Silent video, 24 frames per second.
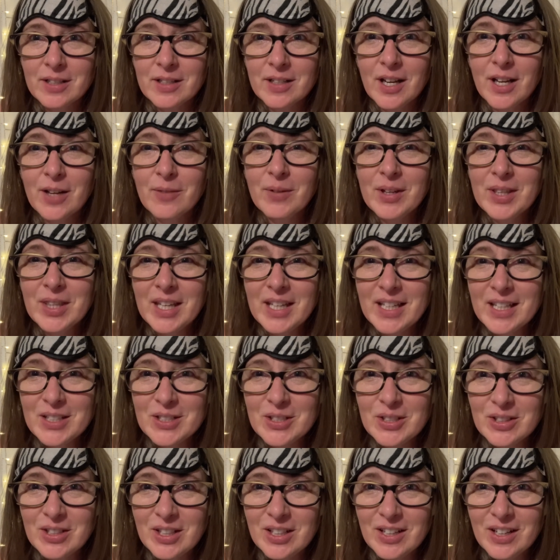And when they get
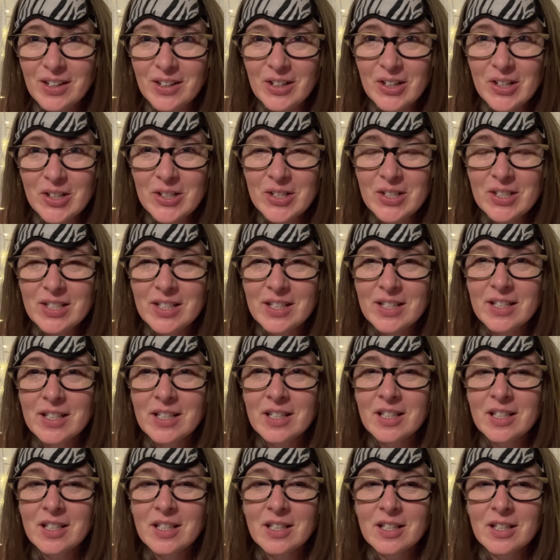to the
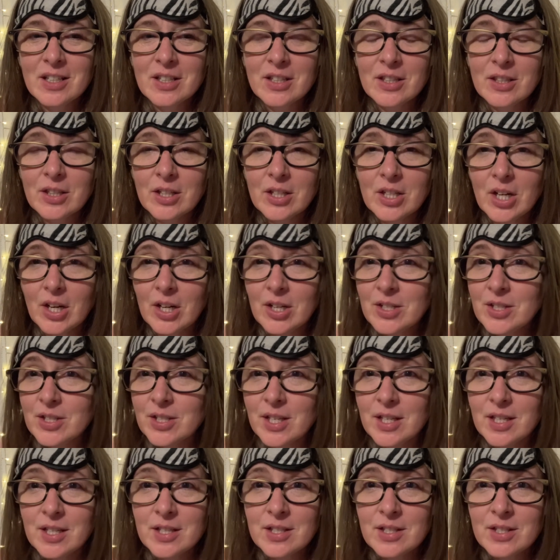guard
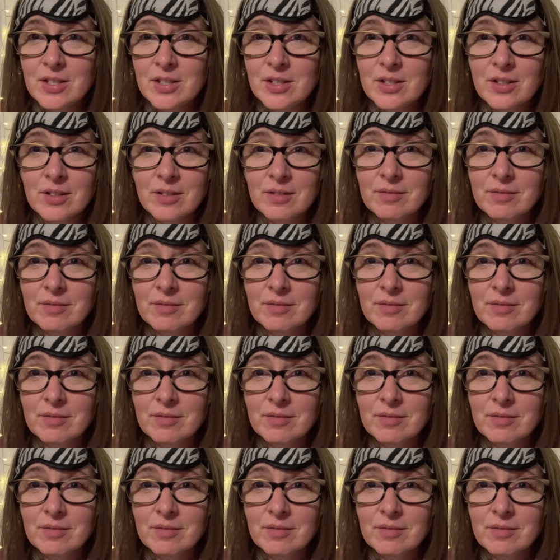says,